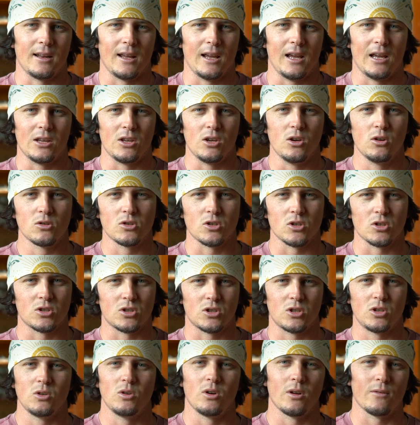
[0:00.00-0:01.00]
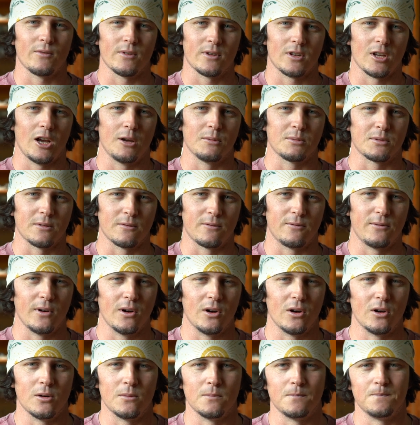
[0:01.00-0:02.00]
it uses two different types of
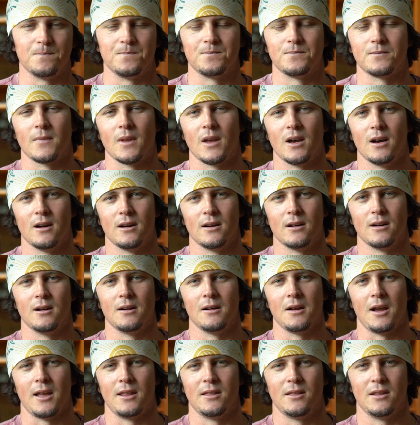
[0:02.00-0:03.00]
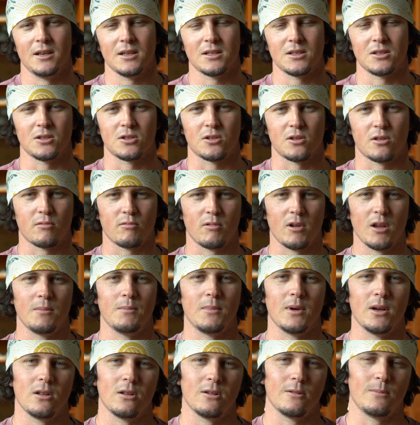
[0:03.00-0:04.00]
foam, and this is
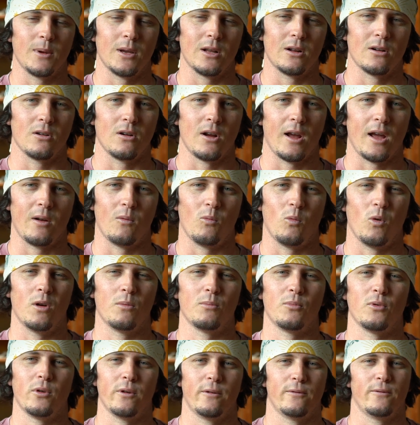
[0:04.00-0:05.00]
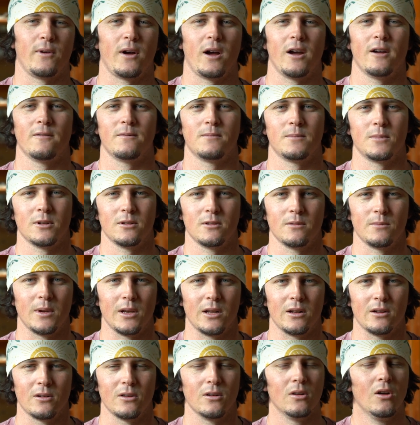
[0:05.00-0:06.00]
3mm and
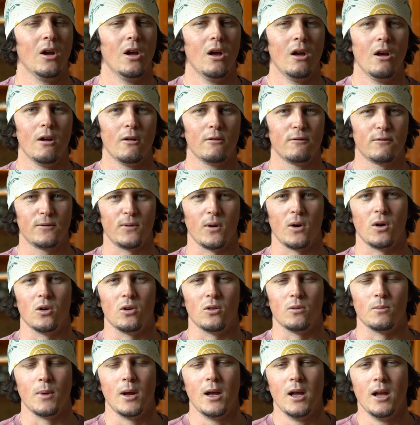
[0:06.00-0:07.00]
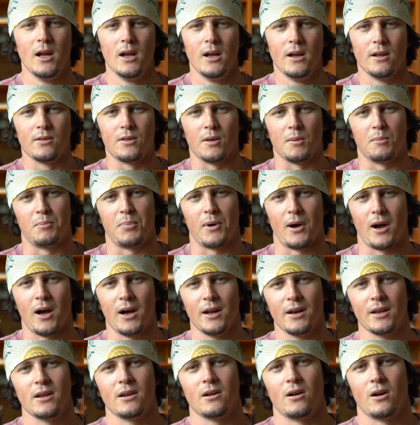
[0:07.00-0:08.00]
1.5mm foam. The
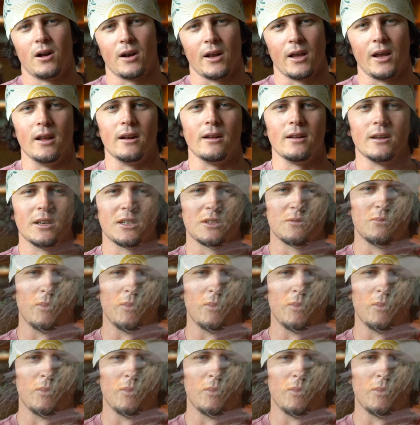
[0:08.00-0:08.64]
body on it is